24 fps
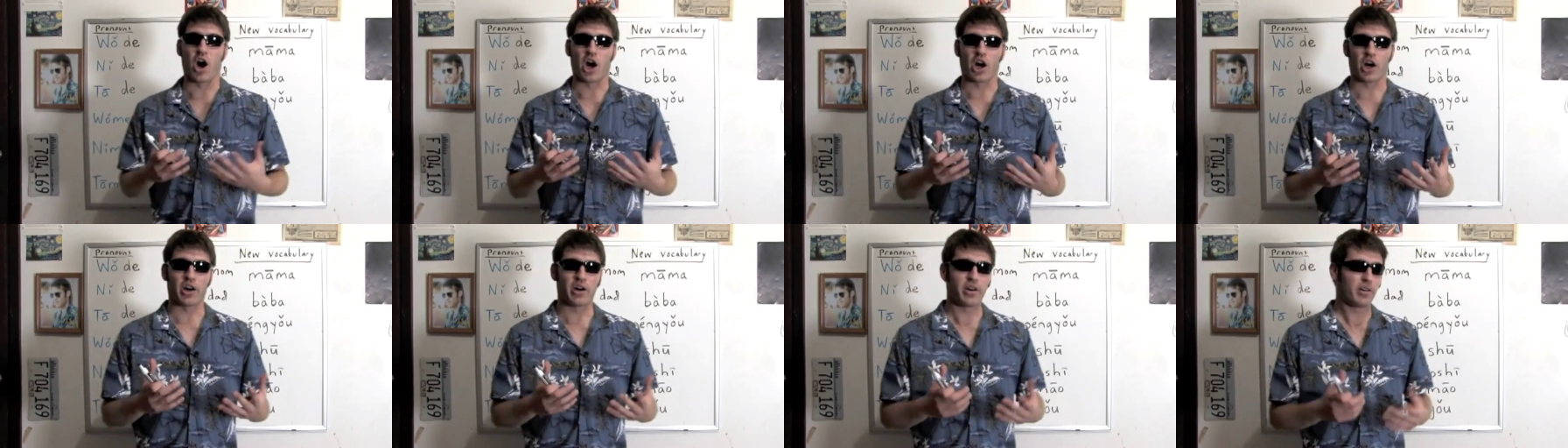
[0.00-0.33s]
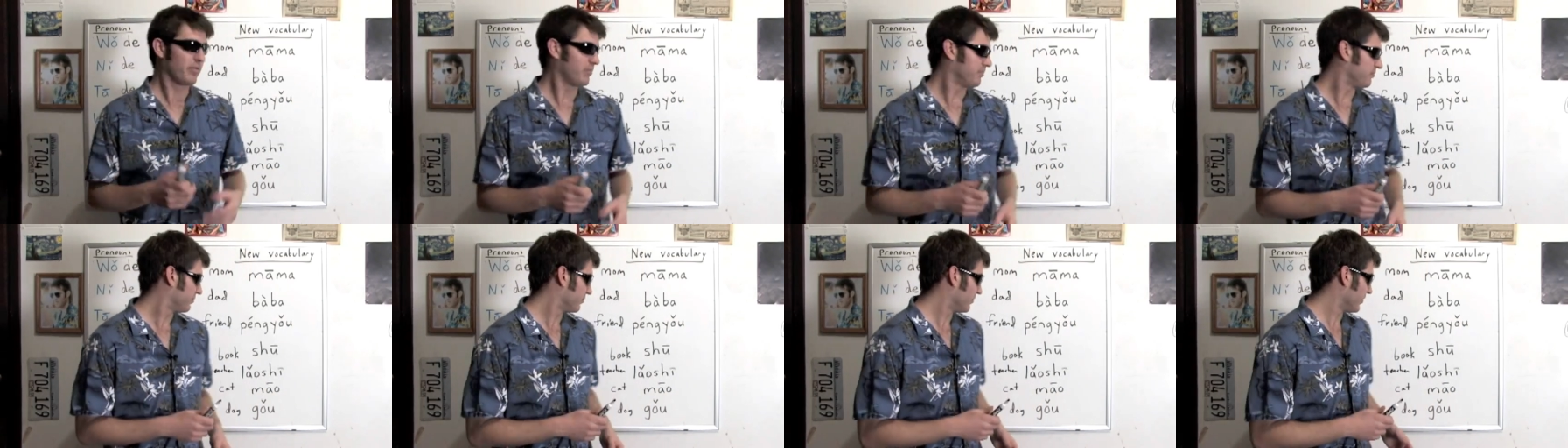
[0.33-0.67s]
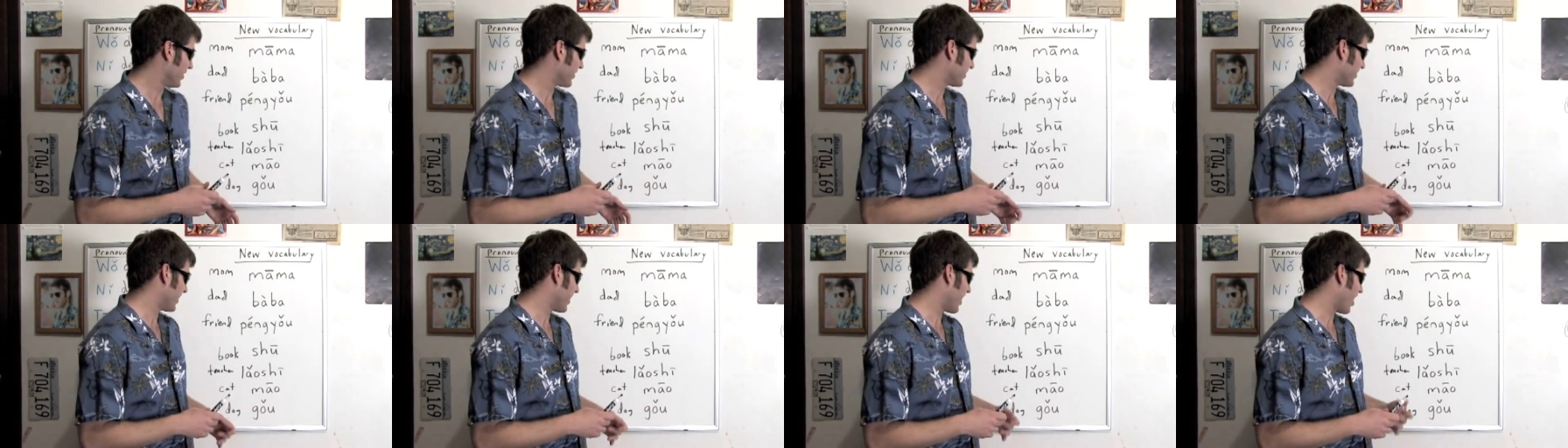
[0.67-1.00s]
our,
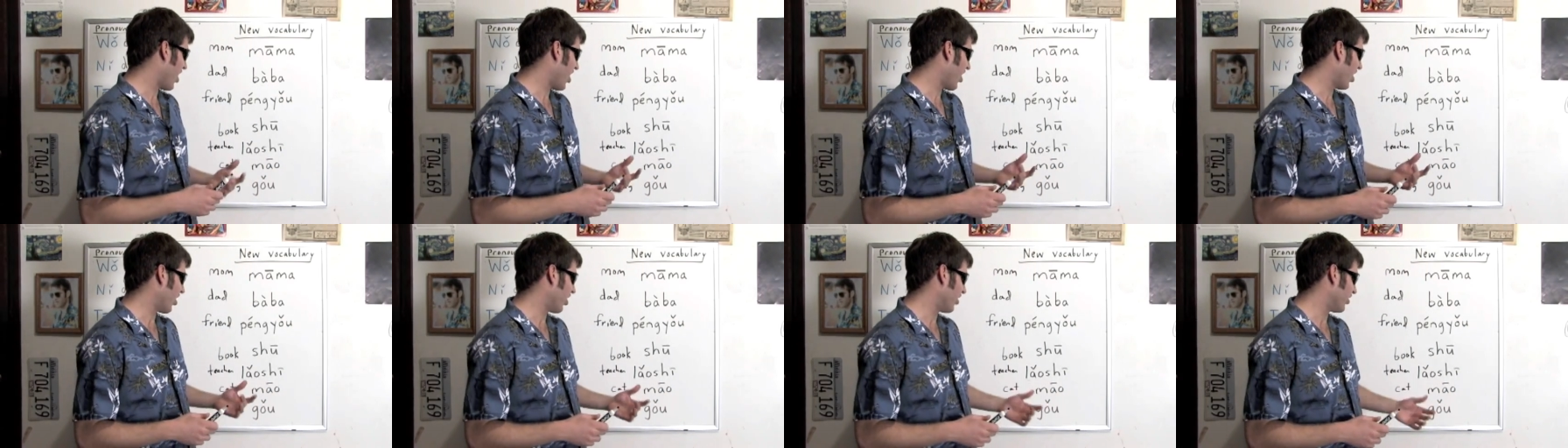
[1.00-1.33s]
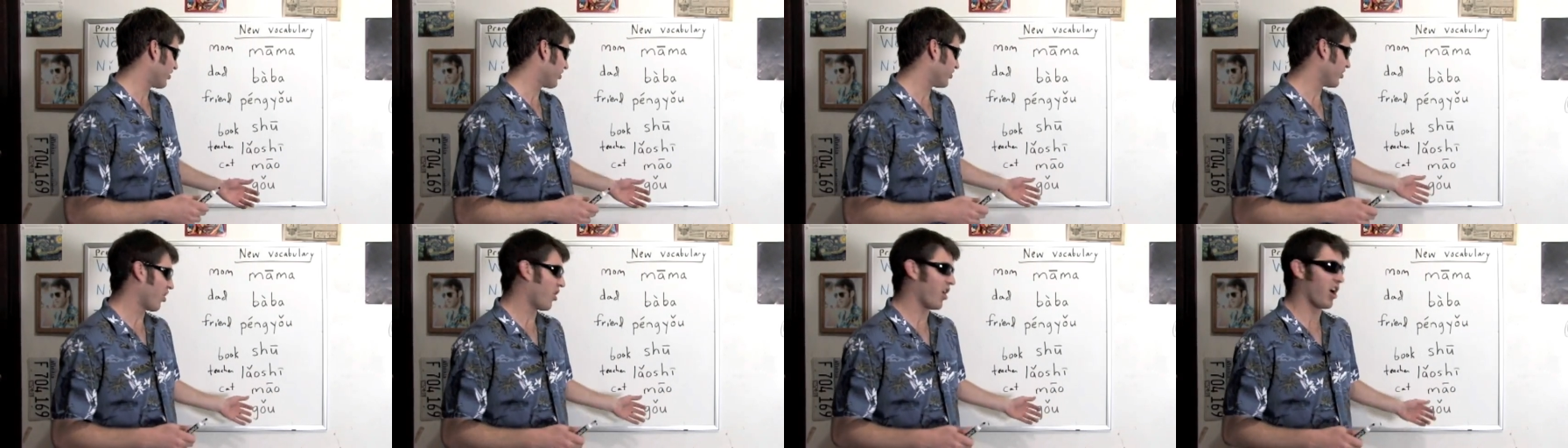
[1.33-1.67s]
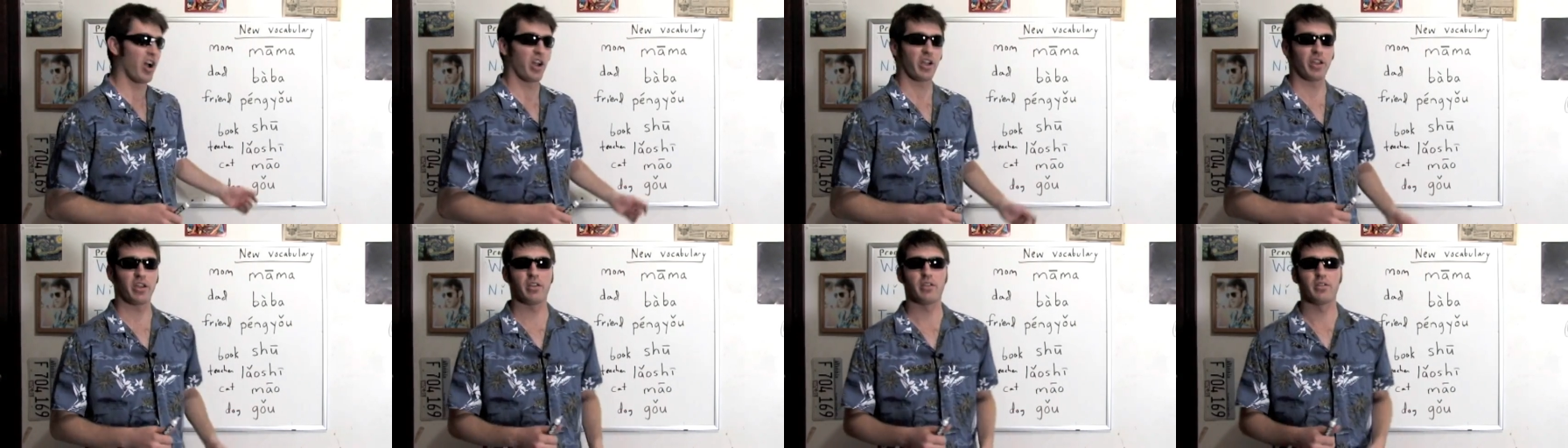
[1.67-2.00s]
let's say our
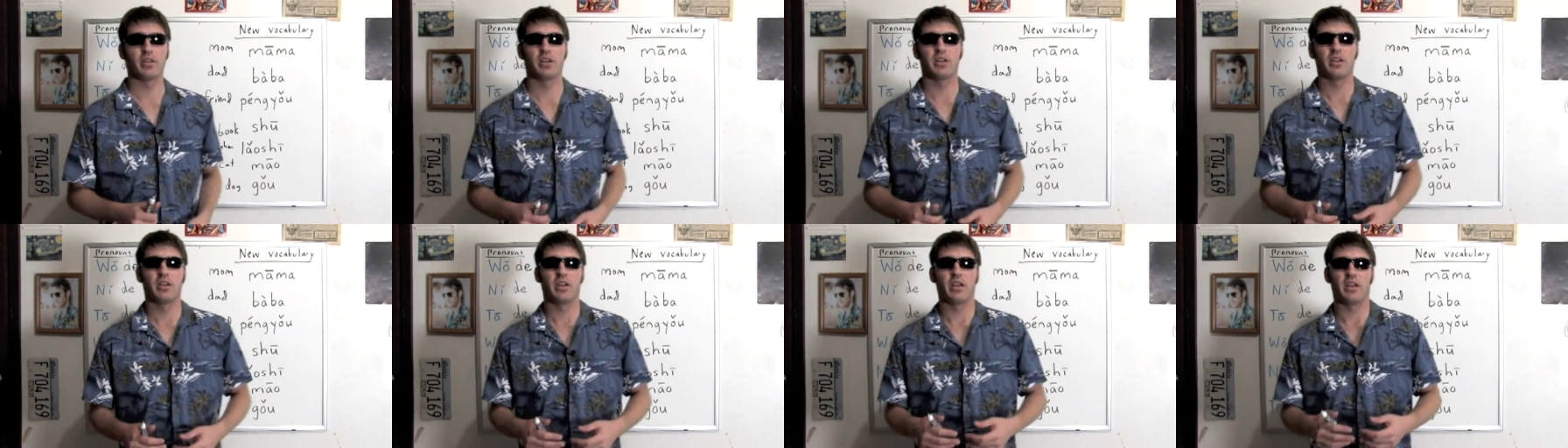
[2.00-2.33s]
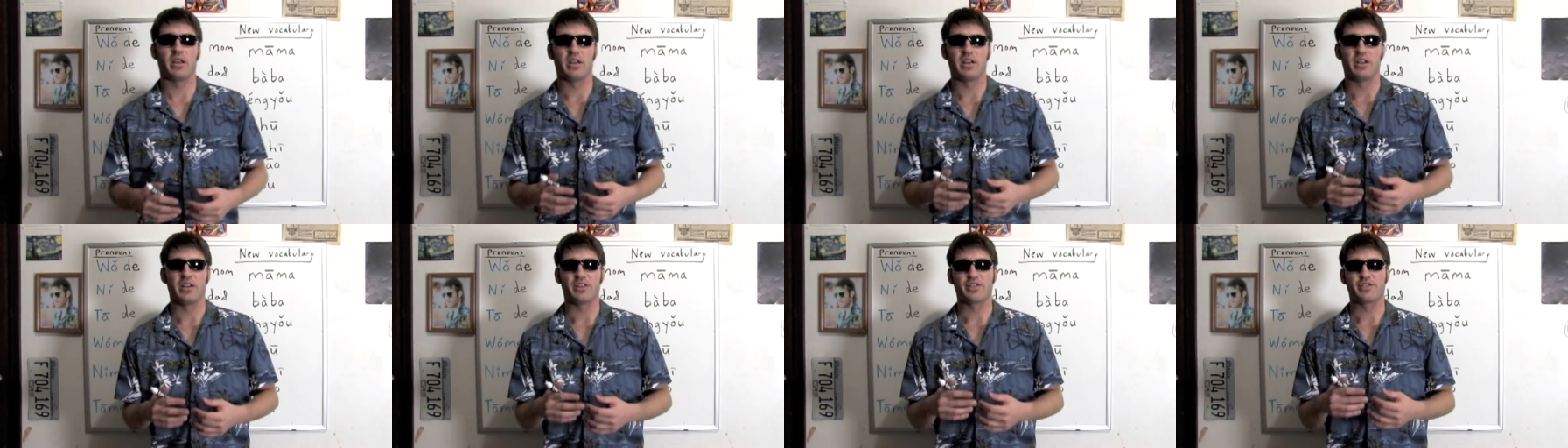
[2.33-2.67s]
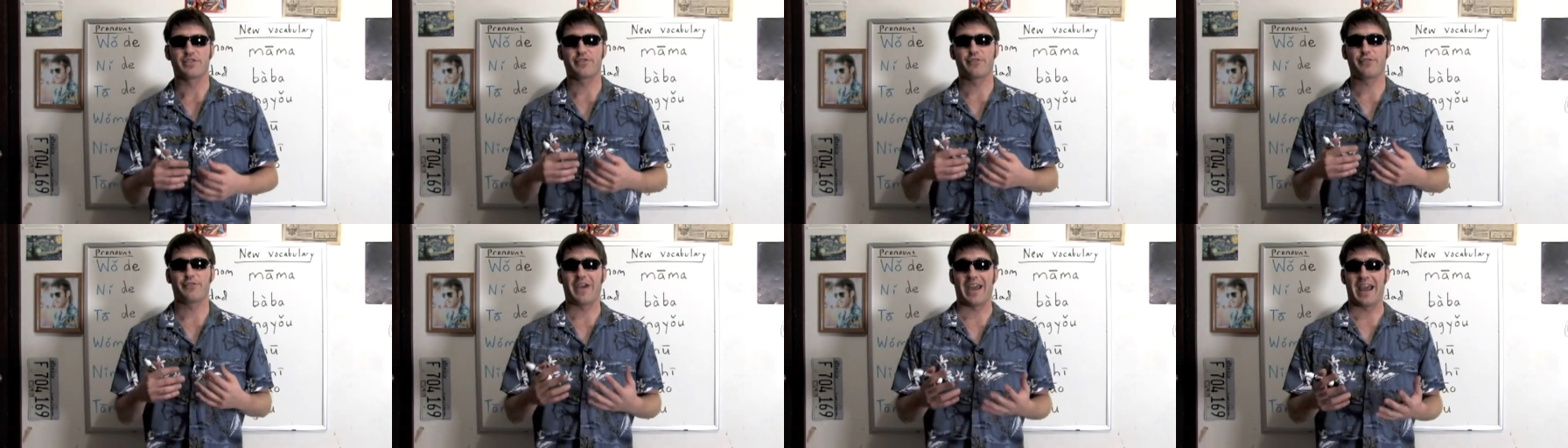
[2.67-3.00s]
dog
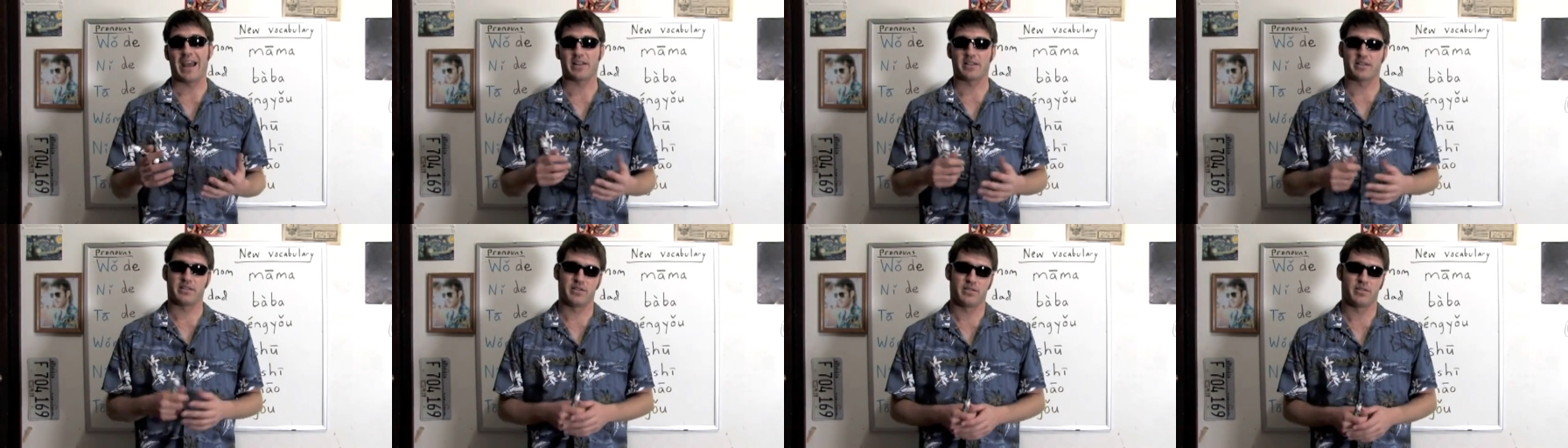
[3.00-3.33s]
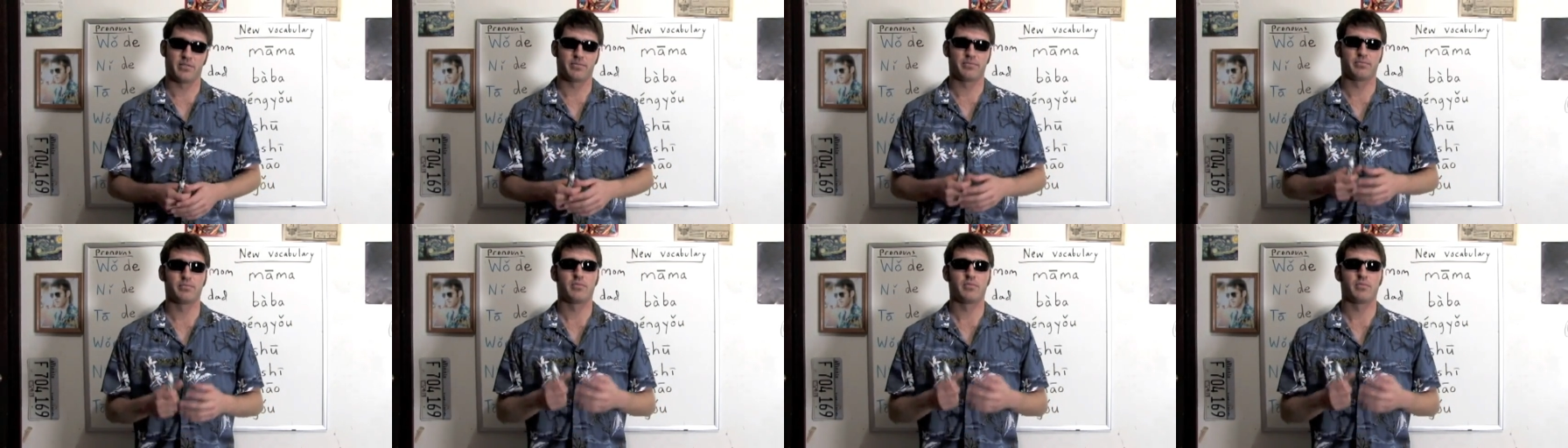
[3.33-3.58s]
is fat.